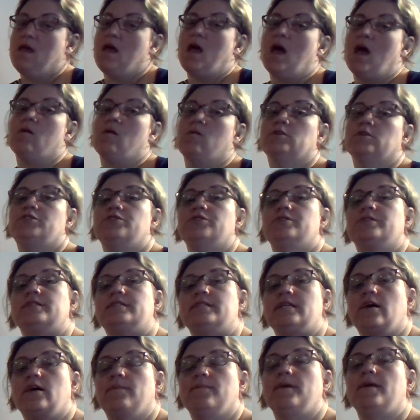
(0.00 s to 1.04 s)
I want you to
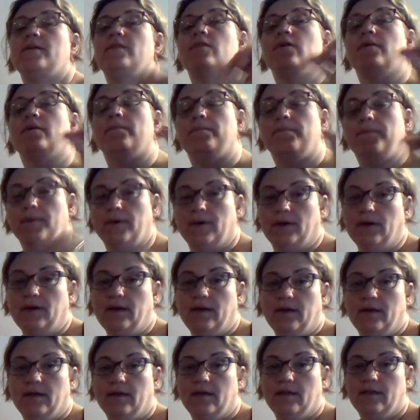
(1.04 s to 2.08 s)
tell me the
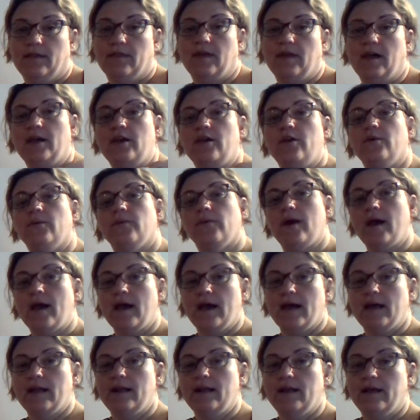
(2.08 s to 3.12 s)
book that you
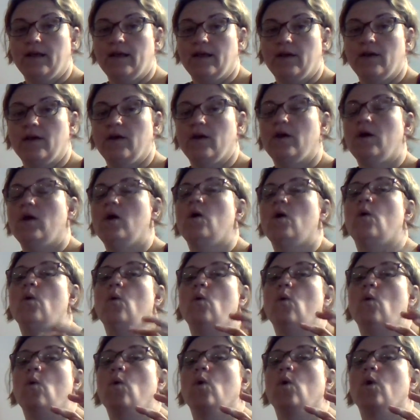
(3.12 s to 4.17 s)
read,
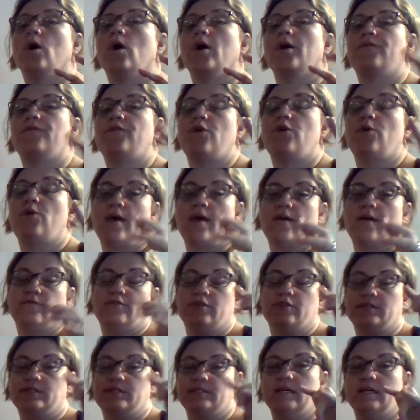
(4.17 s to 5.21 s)
or if you have
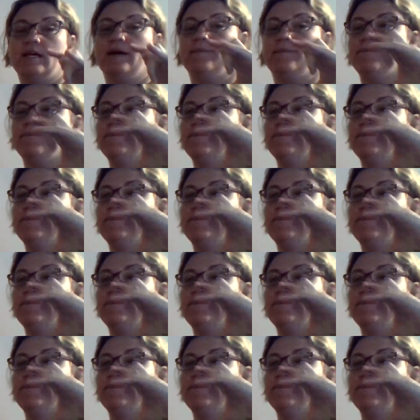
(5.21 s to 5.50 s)
just a